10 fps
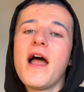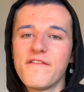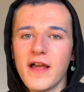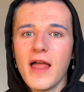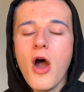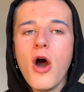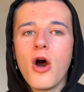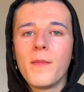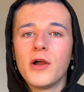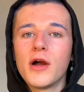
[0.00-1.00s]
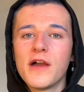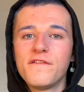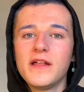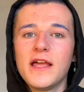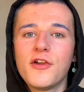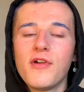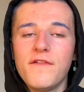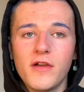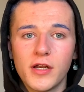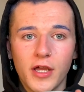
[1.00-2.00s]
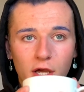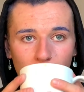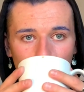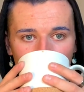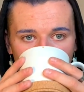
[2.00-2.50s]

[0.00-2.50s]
Oh my god, I feel like Graveyard Girl.